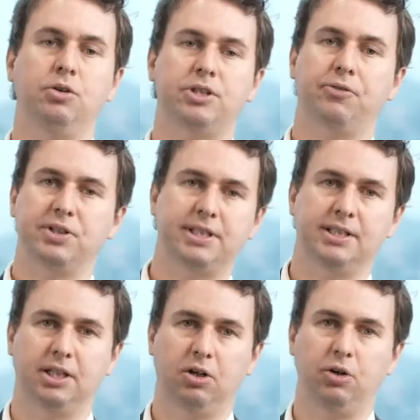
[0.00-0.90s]
services
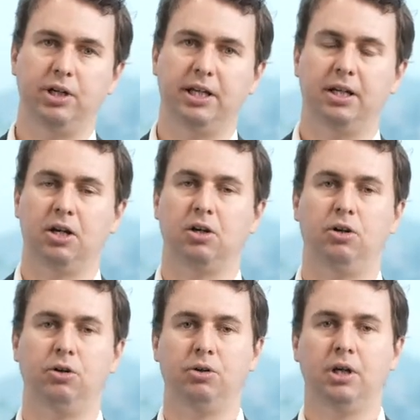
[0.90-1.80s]
include
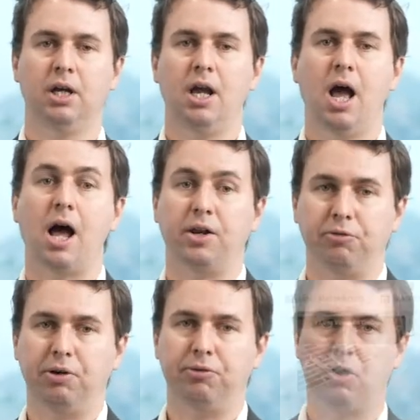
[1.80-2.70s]
the
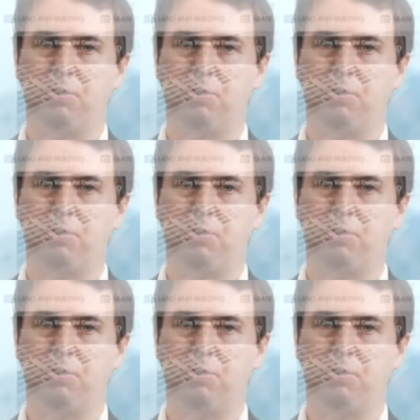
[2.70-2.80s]
Realinflo